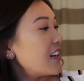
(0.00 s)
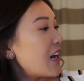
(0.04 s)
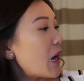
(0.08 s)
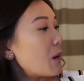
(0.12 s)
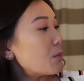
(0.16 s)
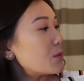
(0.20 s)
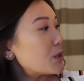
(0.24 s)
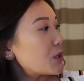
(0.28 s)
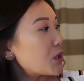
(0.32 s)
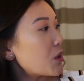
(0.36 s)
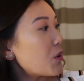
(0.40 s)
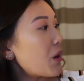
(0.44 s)

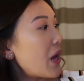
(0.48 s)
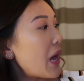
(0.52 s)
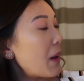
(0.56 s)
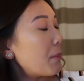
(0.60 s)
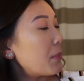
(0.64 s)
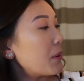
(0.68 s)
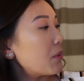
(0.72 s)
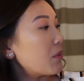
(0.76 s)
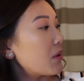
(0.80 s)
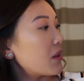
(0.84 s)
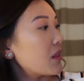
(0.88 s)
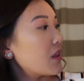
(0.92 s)
I'm so
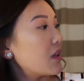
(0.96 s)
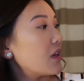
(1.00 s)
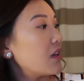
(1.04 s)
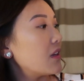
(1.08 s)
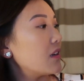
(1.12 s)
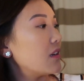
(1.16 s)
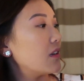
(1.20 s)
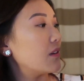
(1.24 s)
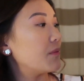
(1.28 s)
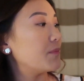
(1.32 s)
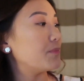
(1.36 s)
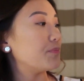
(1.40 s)
happy with
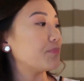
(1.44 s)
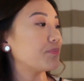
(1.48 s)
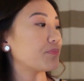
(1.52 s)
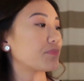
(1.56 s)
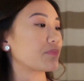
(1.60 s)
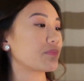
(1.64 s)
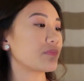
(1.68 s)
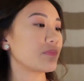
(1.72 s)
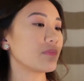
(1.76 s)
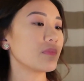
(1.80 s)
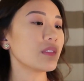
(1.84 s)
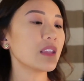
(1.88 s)
it.
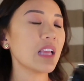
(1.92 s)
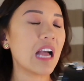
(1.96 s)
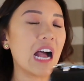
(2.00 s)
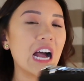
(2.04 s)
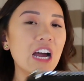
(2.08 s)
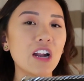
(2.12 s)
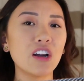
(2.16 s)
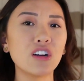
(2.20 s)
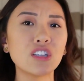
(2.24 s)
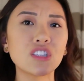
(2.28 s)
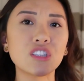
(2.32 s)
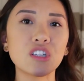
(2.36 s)

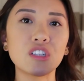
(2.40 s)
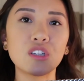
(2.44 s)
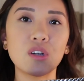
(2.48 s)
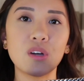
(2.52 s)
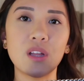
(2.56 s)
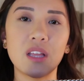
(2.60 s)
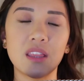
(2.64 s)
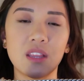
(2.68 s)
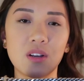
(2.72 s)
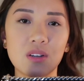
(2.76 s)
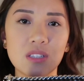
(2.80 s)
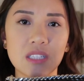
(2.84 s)
I also
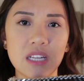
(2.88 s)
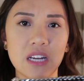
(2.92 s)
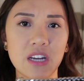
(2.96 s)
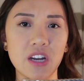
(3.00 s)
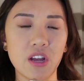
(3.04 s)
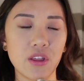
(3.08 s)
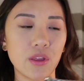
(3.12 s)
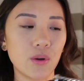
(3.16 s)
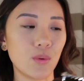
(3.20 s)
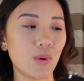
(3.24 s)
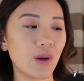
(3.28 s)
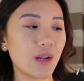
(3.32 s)
know that there's
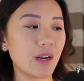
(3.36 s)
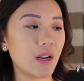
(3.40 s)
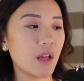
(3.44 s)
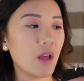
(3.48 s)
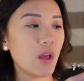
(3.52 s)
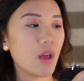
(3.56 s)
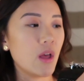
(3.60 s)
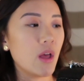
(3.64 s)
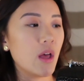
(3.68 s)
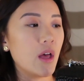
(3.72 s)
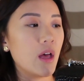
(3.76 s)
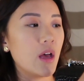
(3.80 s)
another one,
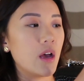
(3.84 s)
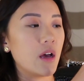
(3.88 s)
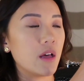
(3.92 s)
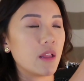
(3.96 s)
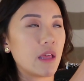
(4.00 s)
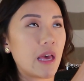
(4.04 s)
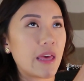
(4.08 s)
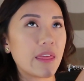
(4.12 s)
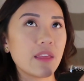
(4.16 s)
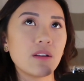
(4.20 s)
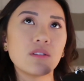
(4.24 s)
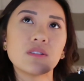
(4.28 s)

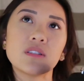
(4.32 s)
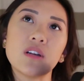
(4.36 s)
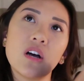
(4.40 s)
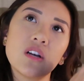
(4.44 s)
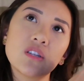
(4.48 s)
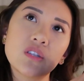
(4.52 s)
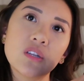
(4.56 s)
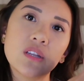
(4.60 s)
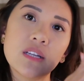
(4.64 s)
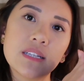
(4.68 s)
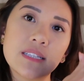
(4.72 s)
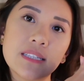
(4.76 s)
I think it was
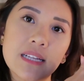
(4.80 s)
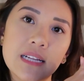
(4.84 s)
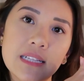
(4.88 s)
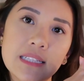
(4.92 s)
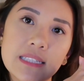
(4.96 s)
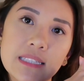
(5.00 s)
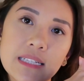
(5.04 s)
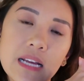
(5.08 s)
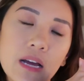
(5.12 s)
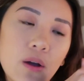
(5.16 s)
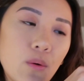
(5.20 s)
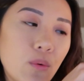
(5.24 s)
also the
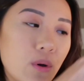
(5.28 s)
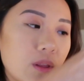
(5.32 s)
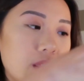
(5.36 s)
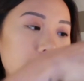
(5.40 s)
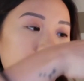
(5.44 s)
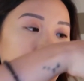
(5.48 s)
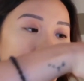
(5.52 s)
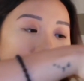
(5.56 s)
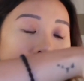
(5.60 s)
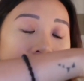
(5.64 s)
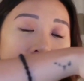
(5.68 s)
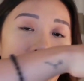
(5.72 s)
sunset with
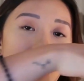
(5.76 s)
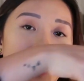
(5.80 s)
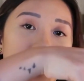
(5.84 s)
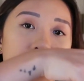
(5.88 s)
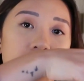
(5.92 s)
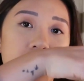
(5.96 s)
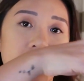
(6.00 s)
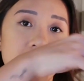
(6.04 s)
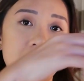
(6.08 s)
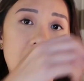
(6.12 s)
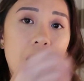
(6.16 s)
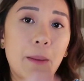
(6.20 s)
like a
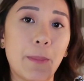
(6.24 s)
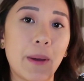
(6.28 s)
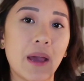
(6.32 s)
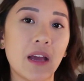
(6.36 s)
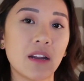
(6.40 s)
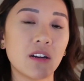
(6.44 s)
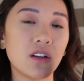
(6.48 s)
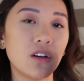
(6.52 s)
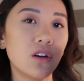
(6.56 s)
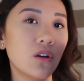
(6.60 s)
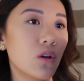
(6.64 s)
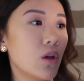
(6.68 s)
handle, a top
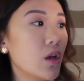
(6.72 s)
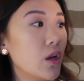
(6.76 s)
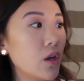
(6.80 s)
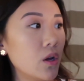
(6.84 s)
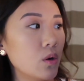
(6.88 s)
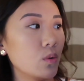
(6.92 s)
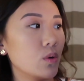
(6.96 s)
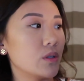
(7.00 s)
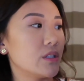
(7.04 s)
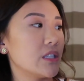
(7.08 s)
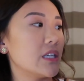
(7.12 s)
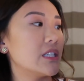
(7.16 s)
handle,
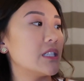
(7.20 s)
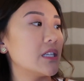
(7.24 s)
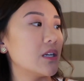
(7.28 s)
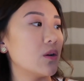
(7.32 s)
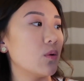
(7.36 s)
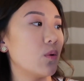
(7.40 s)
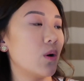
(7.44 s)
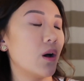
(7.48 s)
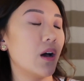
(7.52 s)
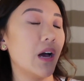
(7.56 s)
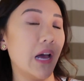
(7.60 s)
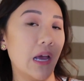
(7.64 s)
which I
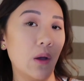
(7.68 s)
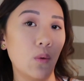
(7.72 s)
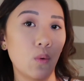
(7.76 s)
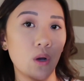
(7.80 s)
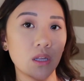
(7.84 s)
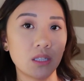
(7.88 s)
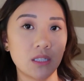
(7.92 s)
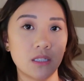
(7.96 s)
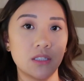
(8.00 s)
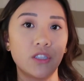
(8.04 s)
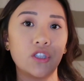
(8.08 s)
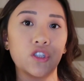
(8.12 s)
didn't want. I
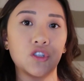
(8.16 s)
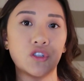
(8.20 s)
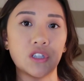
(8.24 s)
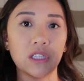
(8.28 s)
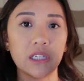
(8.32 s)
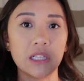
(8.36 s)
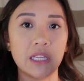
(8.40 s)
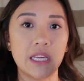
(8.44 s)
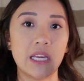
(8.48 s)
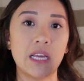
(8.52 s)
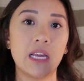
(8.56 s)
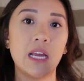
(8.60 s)
wanted
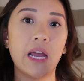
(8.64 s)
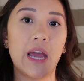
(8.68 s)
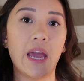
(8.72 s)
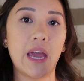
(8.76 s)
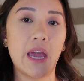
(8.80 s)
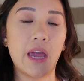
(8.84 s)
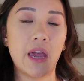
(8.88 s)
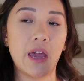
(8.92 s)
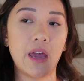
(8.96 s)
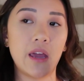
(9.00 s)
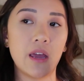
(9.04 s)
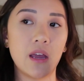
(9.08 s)
strictly
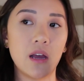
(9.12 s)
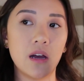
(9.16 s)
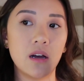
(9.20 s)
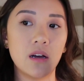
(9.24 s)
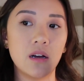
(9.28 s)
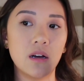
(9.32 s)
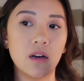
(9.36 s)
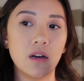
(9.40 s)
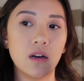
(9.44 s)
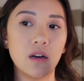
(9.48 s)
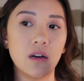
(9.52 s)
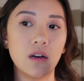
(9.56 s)
a
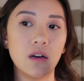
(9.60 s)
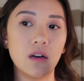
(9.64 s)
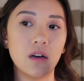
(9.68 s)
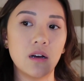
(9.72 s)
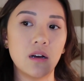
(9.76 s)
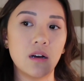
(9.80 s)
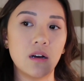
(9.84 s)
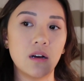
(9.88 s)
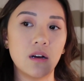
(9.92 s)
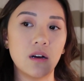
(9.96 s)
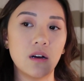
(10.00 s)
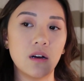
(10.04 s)

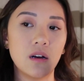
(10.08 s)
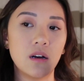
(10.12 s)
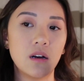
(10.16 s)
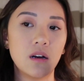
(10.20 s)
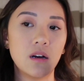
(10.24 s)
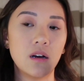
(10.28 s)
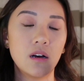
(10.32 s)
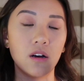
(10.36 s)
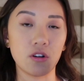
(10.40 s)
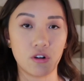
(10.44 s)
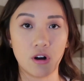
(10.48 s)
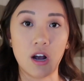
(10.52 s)

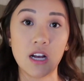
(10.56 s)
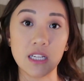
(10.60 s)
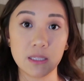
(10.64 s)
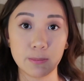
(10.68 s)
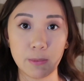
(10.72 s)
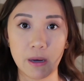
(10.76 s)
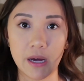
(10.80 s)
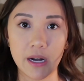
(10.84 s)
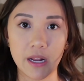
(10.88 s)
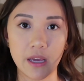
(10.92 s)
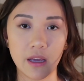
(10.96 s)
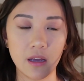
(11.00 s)

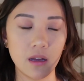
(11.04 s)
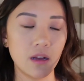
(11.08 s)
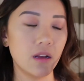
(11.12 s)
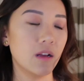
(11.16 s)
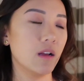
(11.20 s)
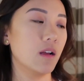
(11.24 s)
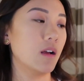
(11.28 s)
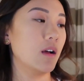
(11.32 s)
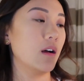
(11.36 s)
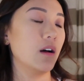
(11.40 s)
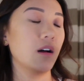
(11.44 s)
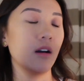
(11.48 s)
crossbody.
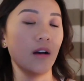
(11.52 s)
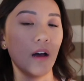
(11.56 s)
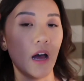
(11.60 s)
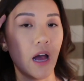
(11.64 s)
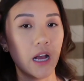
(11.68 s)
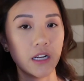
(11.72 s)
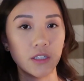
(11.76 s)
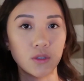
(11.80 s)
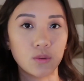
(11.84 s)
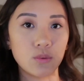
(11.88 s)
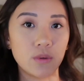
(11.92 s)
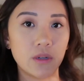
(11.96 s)

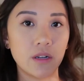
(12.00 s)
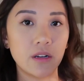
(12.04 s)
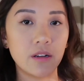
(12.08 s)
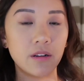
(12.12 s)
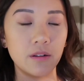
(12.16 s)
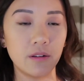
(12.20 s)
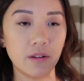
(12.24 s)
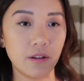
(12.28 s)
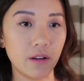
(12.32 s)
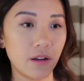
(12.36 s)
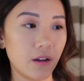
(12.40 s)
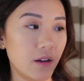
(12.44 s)
I just went
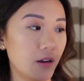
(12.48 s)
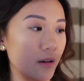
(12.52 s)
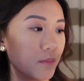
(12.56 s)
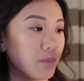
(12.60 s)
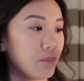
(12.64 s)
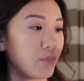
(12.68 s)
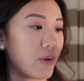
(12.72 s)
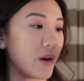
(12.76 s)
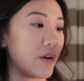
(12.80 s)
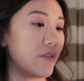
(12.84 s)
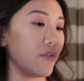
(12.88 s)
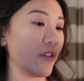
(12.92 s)

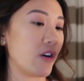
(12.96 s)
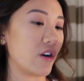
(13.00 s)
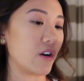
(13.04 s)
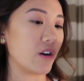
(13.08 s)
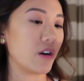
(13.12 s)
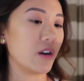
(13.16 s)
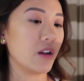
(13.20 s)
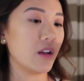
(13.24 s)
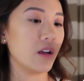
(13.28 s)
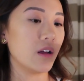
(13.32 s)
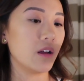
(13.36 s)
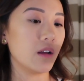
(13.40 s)
brain
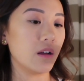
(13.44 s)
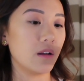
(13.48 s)
fart.